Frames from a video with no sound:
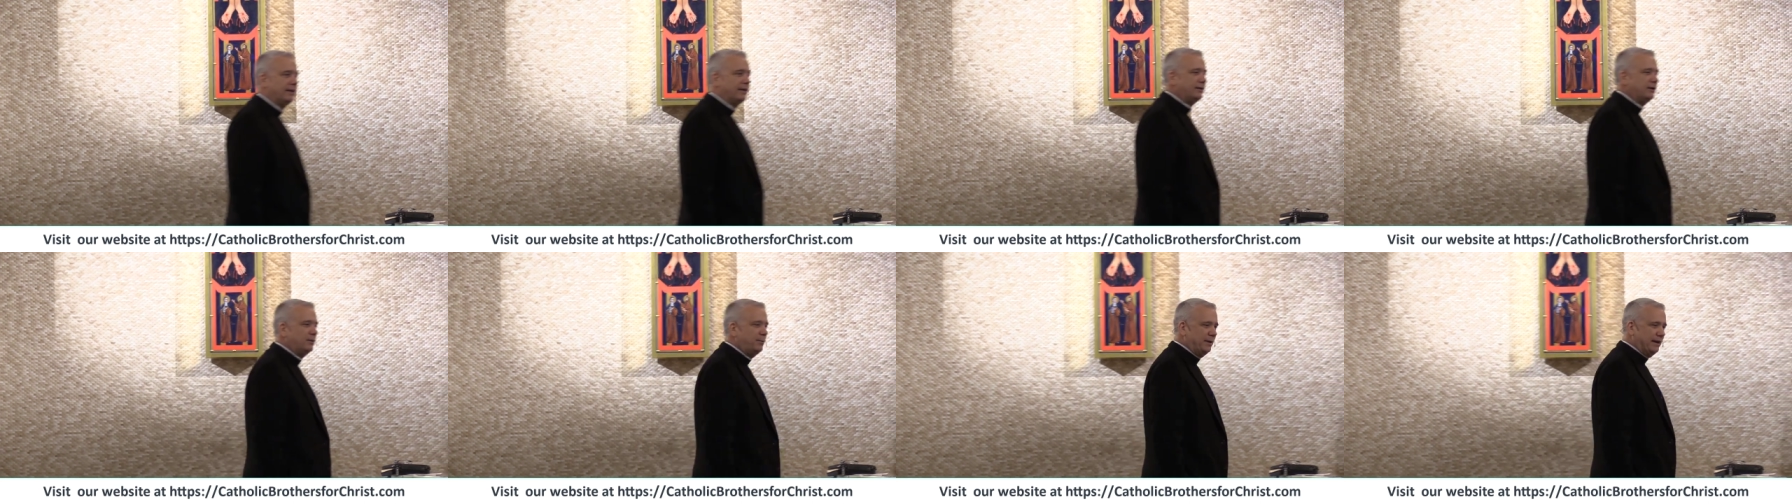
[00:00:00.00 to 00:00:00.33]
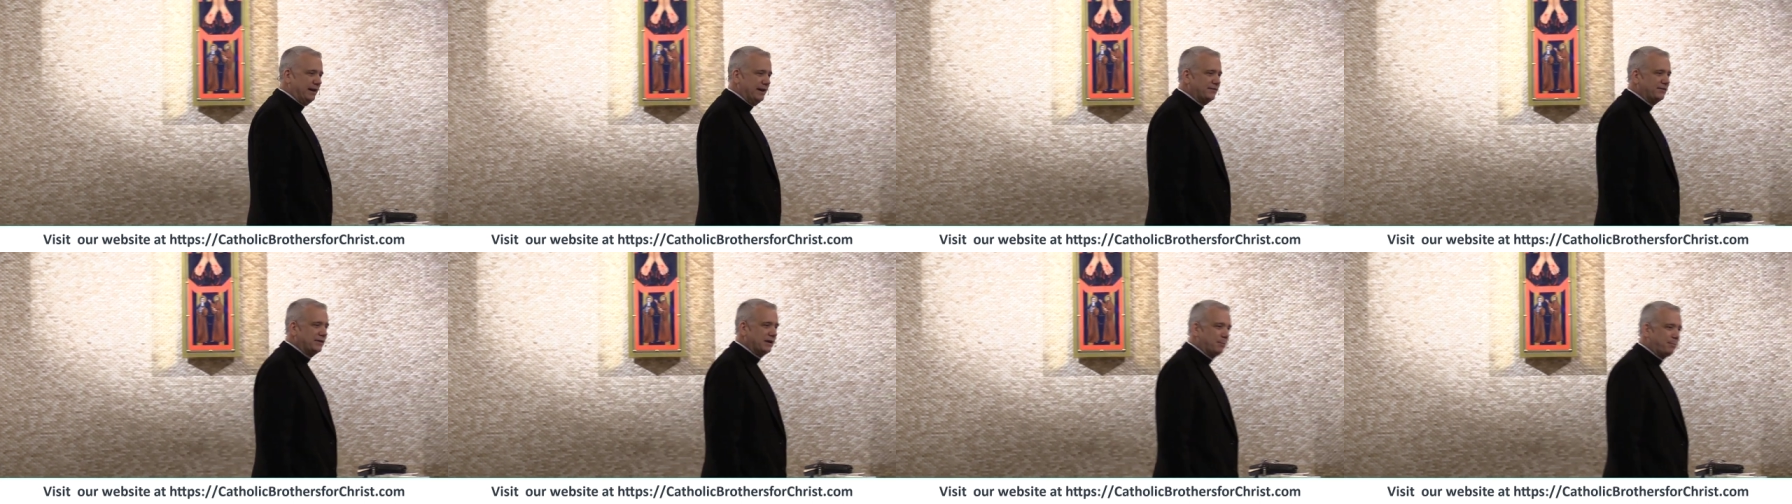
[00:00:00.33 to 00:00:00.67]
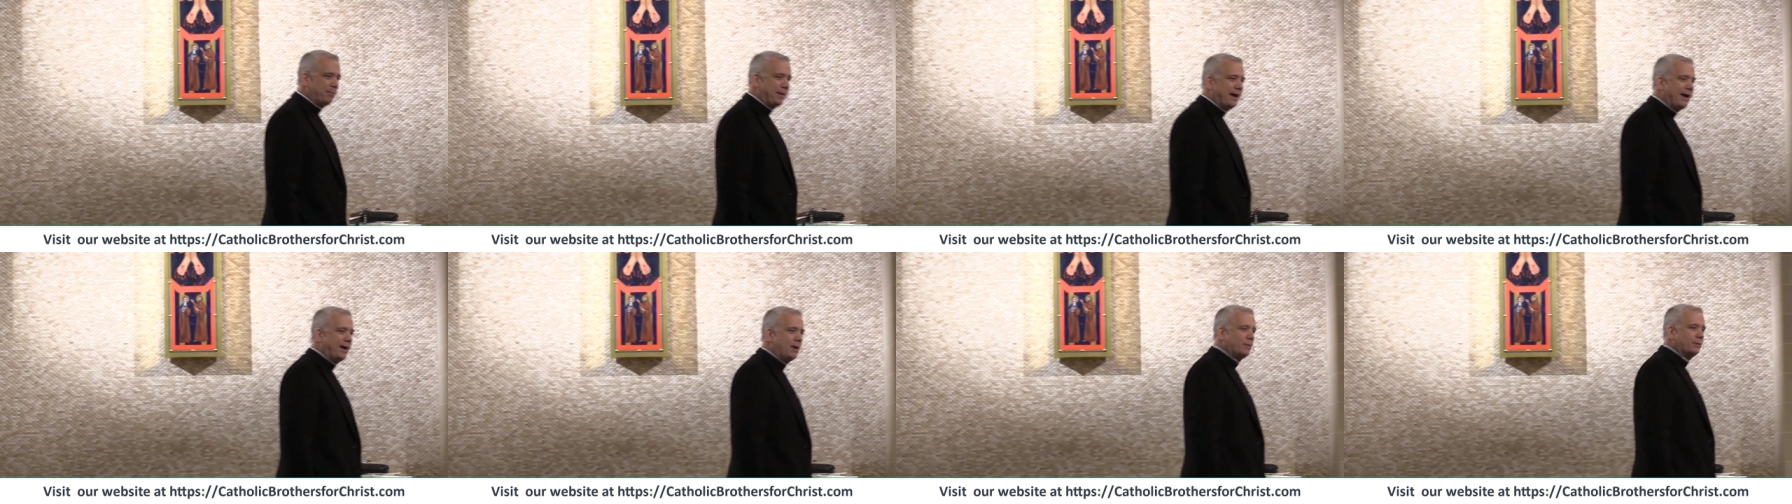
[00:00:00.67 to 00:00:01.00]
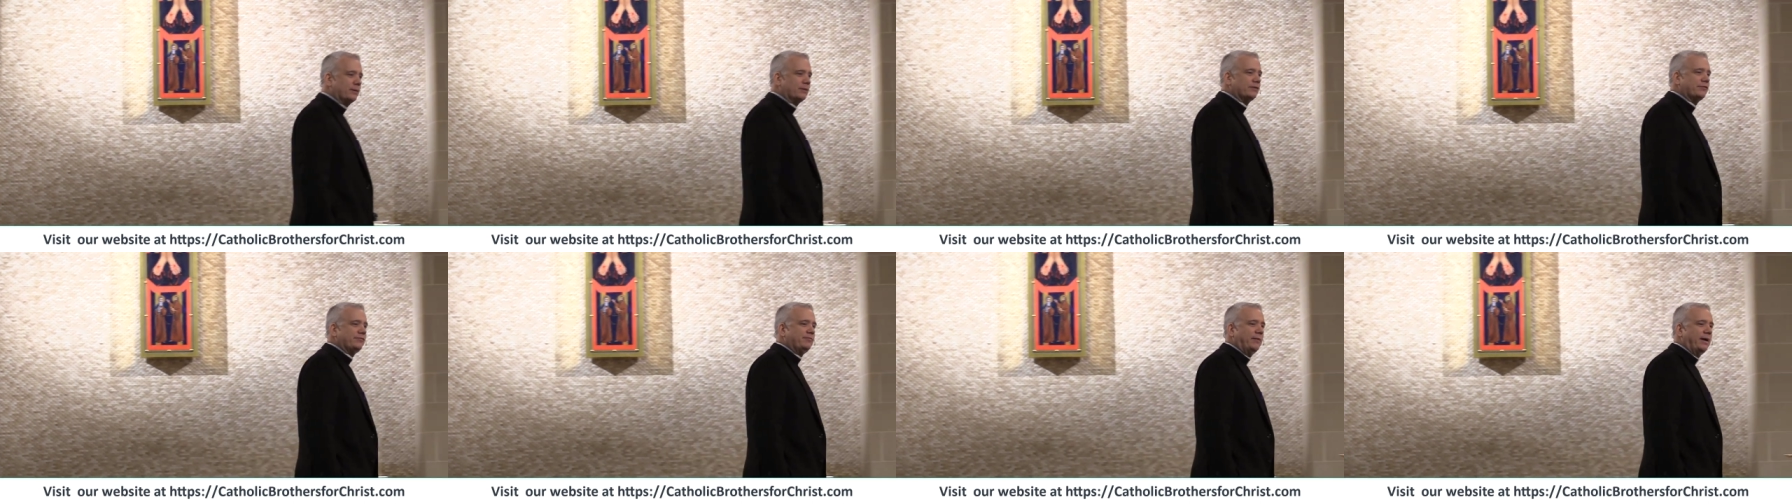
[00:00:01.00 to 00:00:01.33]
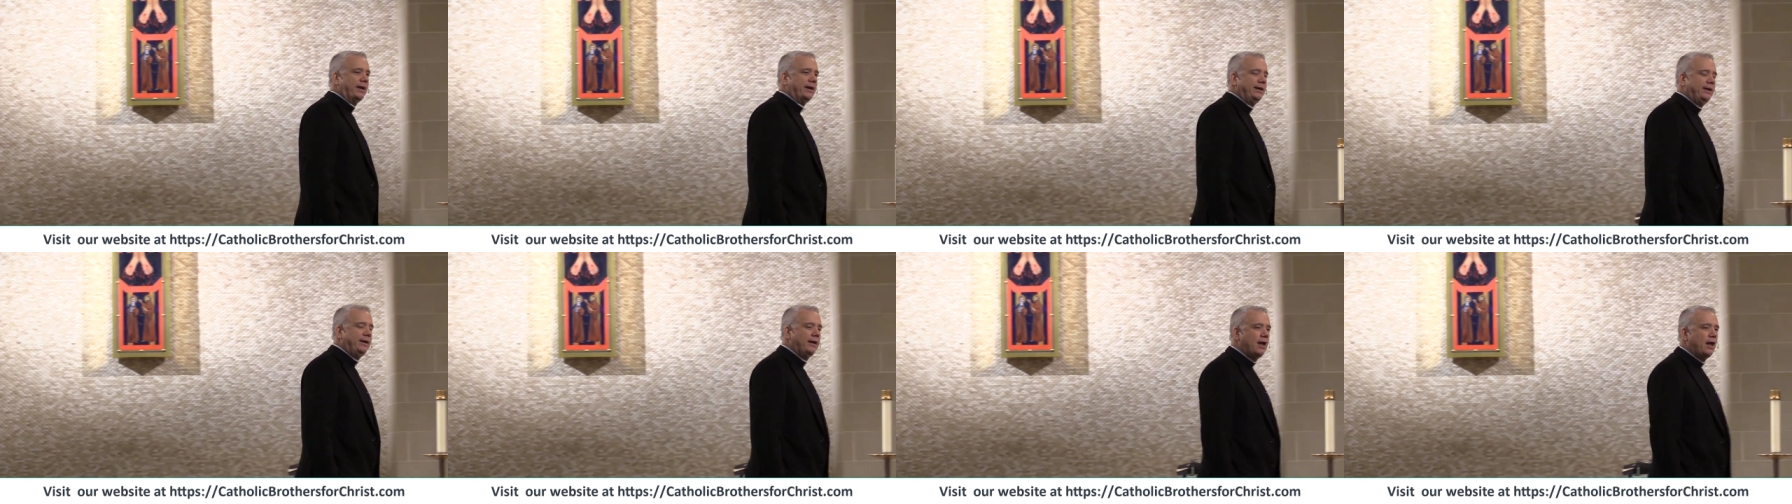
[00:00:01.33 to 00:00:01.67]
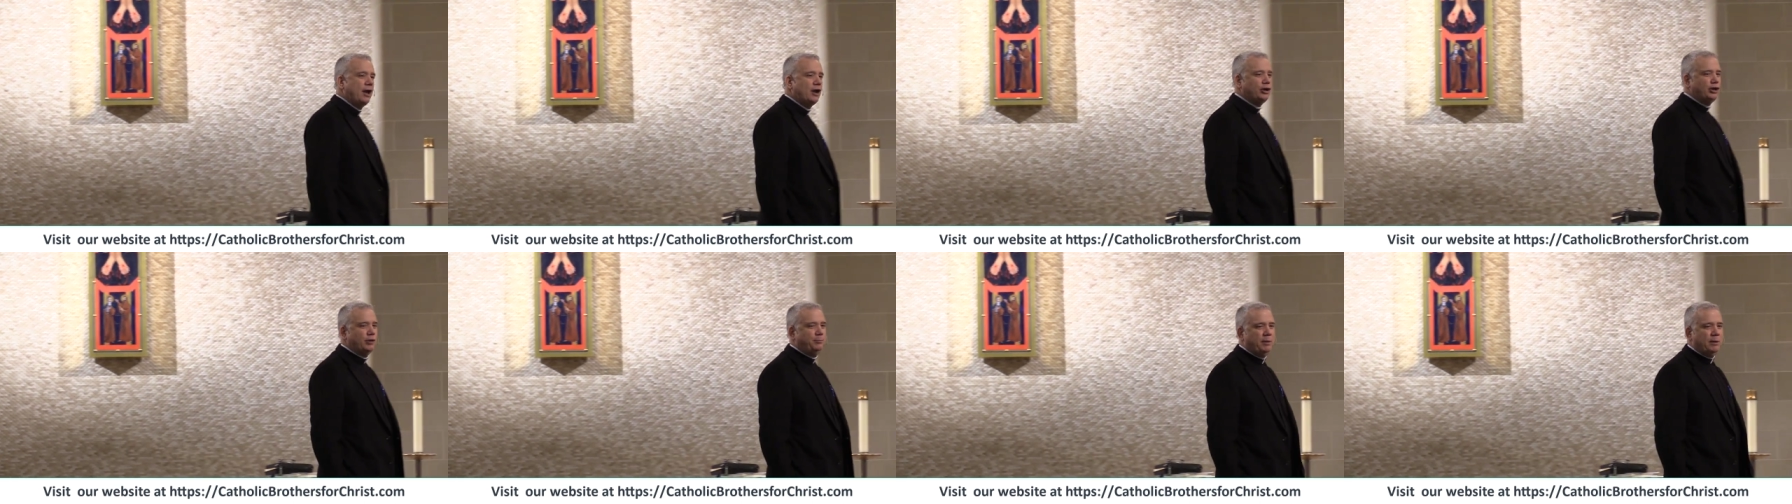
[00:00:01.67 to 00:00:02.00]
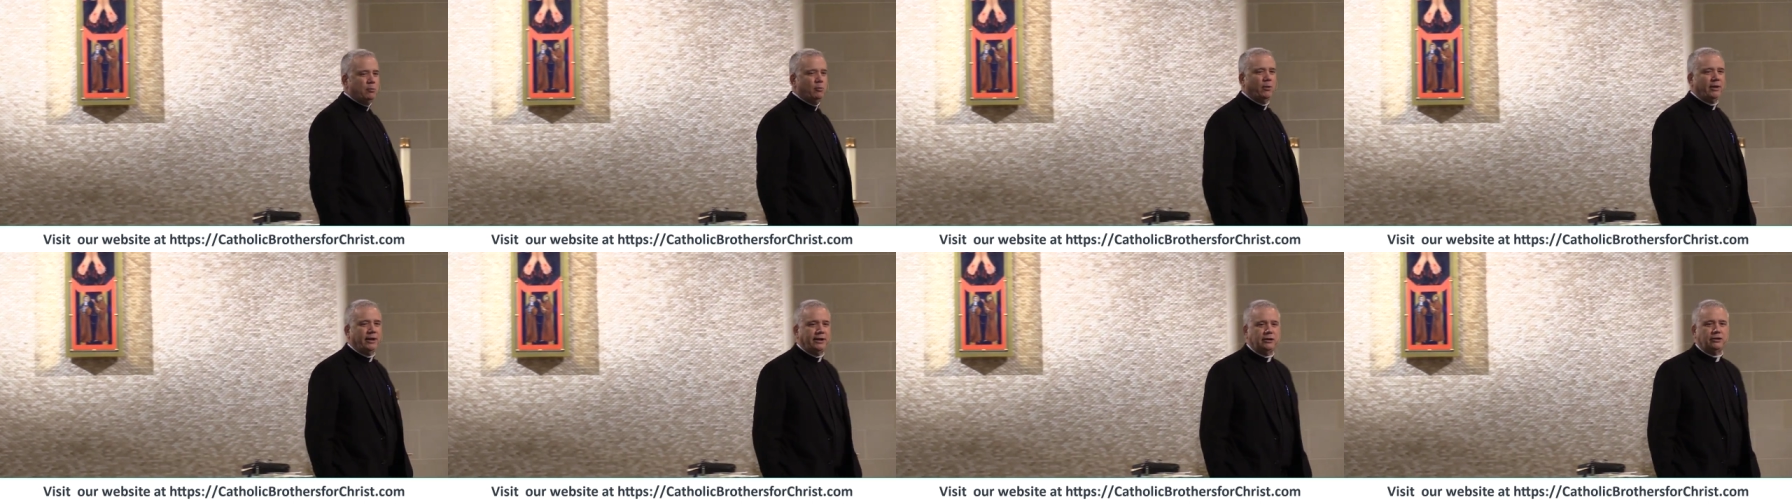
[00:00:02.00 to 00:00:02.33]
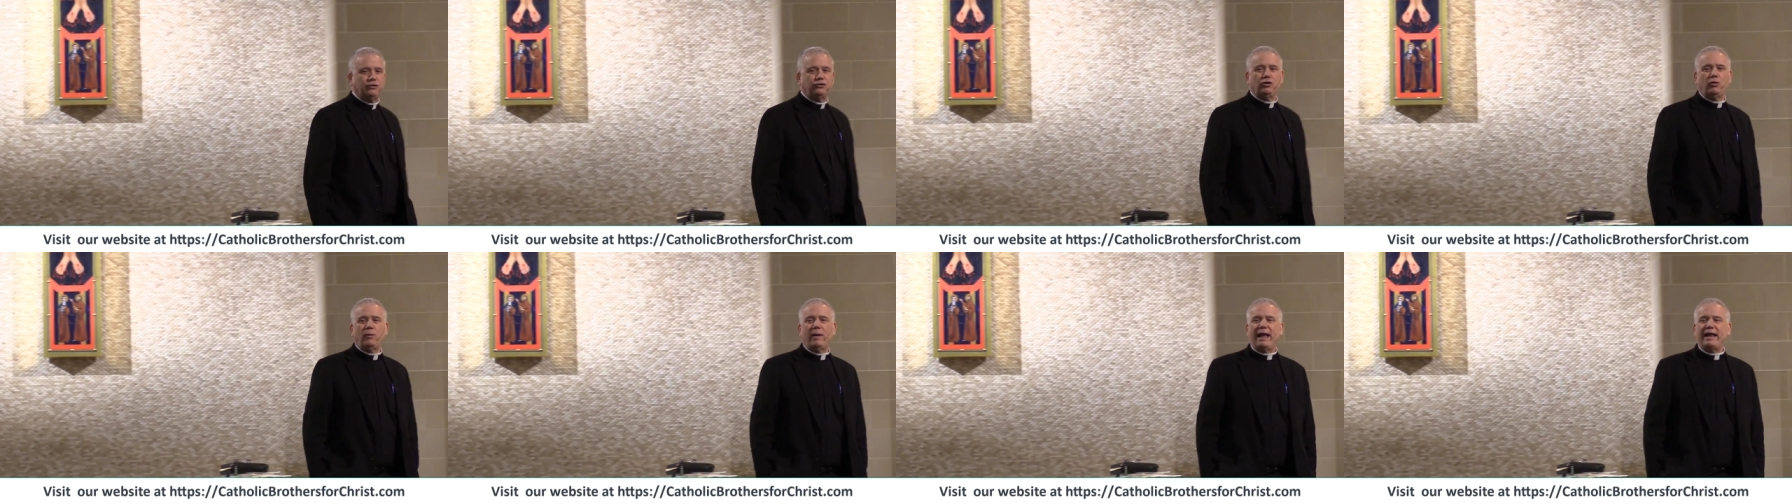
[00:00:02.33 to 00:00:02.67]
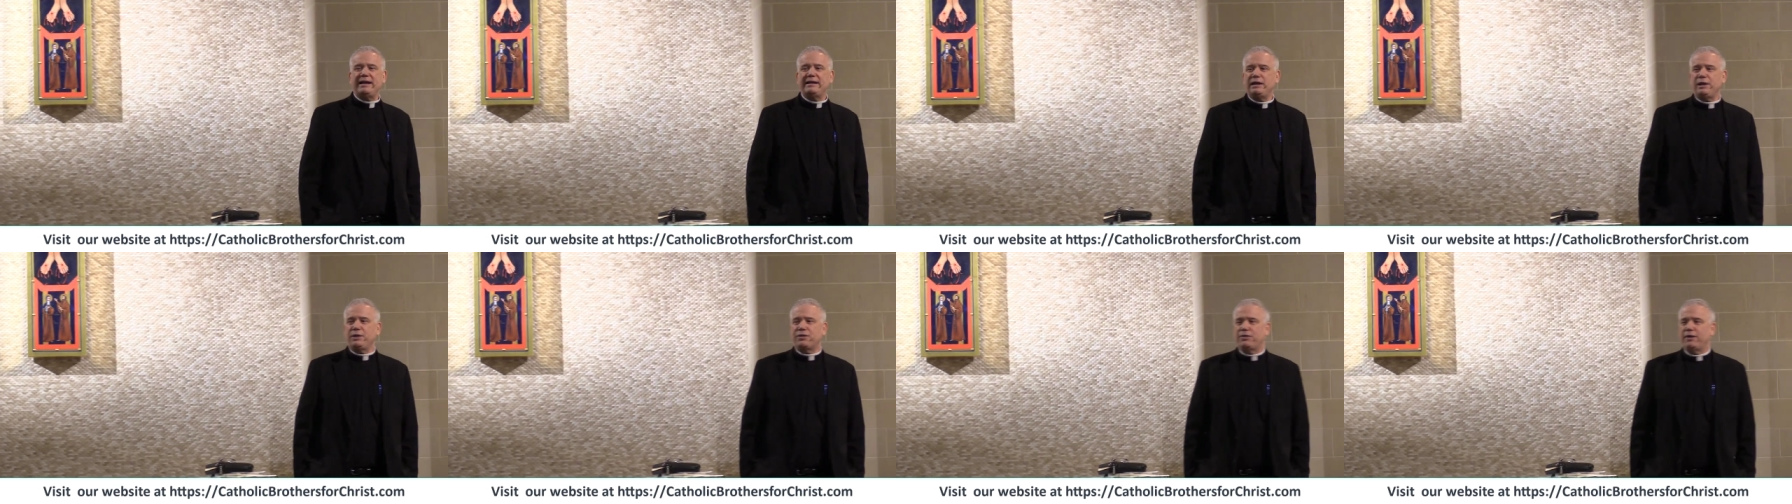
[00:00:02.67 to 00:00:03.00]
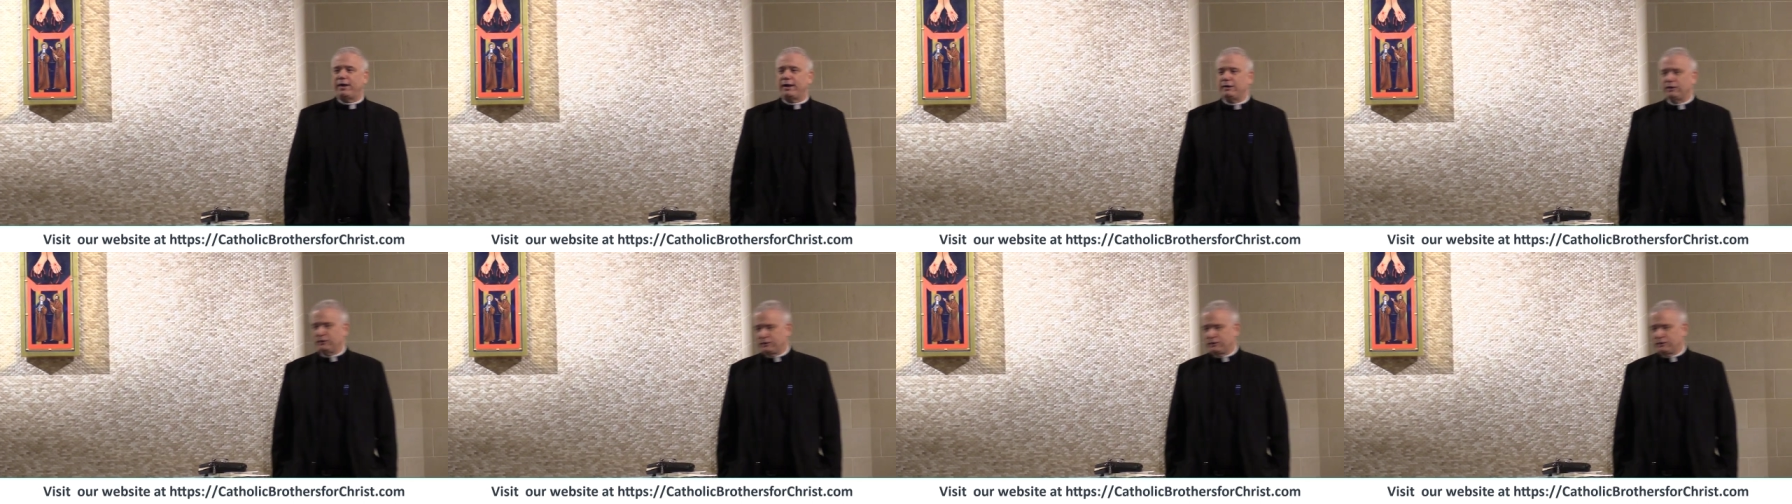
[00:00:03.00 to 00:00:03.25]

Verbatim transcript: you believe in the power of money, you'd be willing to do anything.